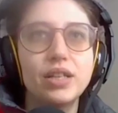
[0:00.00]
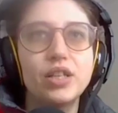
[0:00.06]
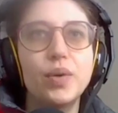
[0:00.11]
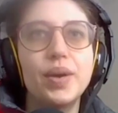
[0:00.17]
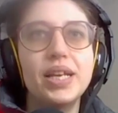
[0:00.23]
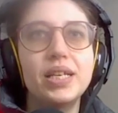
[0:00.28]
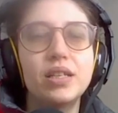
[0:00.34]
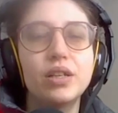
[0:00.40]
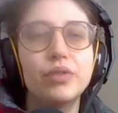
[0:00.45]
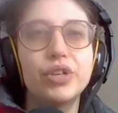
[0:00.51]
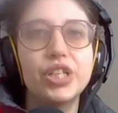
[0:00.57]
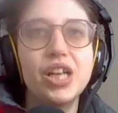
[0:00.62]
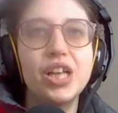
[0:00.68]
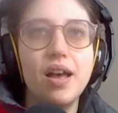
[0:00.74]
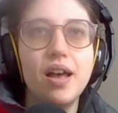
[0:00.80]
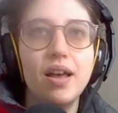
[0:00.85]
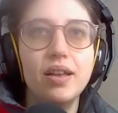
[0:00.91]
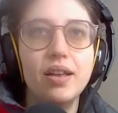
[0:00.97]
it's the
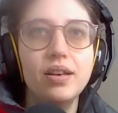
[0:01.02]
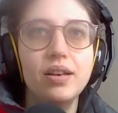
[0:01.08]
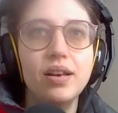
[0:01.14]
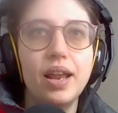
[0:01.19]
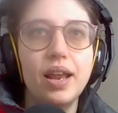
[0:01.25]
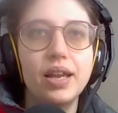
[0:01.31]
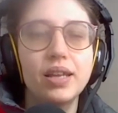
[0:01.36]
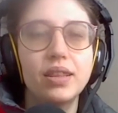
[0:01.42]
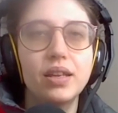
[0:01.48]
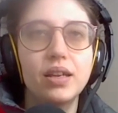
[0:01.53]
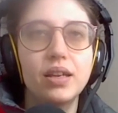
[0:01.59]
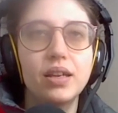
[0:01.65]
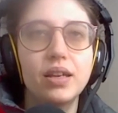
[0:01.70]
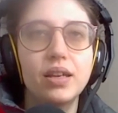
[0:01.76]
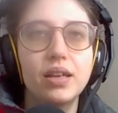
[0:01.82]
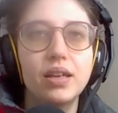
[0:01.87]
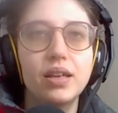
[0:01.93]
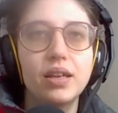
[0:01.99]
return, like
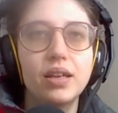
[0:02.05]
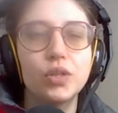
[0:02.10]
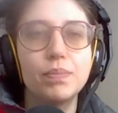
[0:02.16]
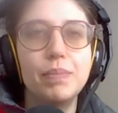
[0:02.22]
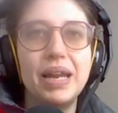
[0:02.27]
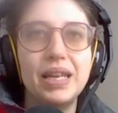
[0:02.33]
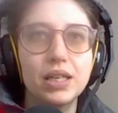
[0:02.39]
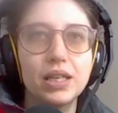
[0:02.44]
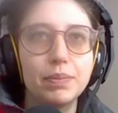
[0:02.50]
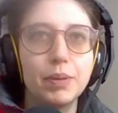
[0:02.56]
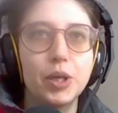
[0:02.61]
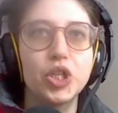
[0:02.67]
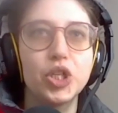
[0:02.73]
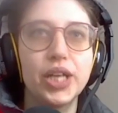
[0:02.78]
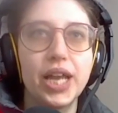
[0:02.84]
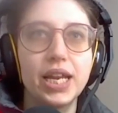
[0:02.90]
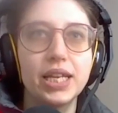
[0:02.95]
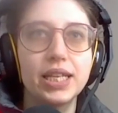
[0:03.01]
it doesn't just make the
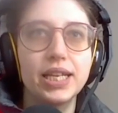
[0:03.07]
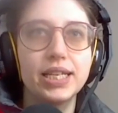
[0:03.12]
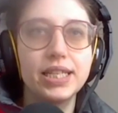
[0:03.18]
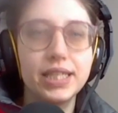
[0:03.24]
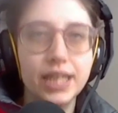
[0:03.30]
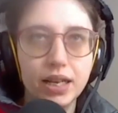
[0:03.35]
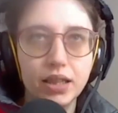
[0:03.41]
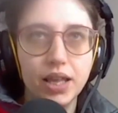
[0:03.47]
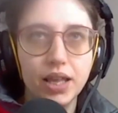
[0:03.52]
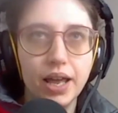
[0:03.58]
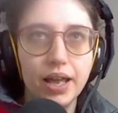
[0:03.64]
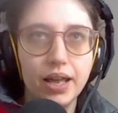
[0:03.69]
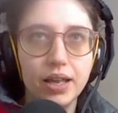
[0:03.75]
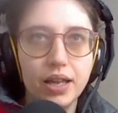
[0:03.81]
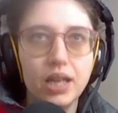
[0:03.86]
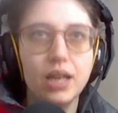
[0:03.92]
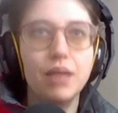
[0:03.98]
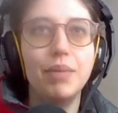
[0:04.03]
sponge cake and then sit there.
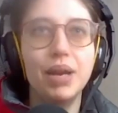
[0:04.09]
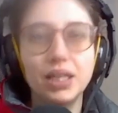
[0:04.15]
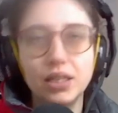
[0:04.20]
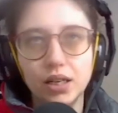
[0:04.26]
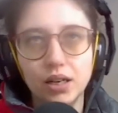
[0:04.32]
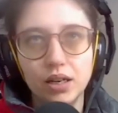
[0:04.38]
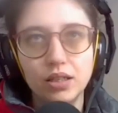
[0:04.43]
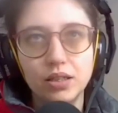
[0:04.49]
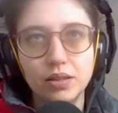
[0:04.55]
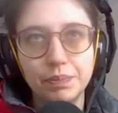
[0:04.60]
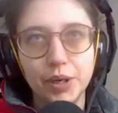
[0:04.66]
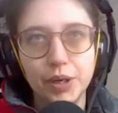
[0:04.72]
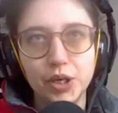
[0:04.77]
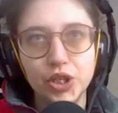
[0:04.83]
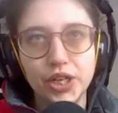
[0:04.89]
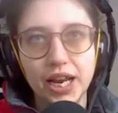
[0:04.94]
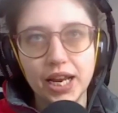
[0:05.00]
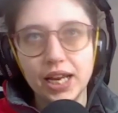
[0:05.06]
It makes the
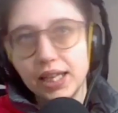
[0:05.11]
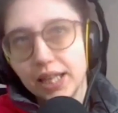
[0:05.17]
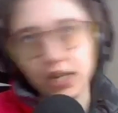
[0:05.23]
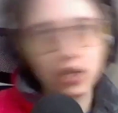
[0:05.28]
sponge cake and then